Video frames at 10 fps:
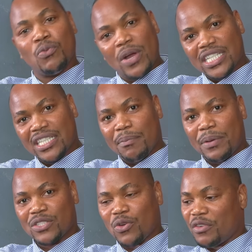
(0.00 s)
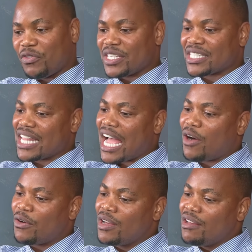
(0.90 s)
watching the press conference
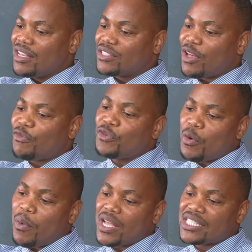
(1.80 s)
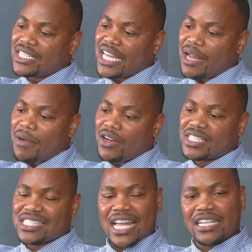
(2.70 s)
now. So a few points that came out
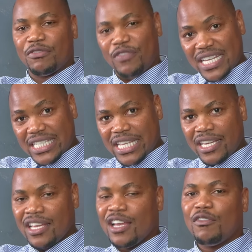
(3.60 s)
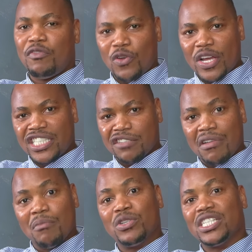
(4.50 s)
is that, firstly, Floyd
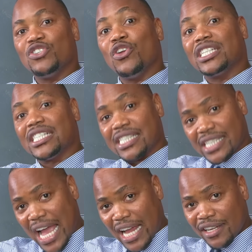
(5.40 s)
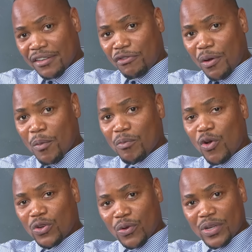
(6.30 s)
Shivambu did not resign from
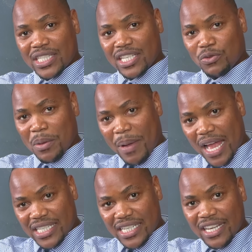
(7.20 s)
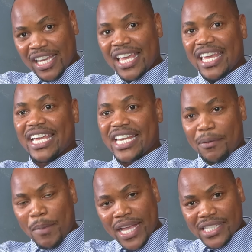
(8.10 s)
Umkhonto weSizwe Party. He
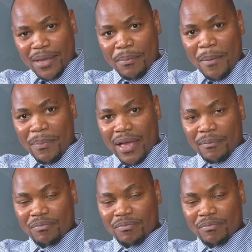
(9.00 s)
remains a member,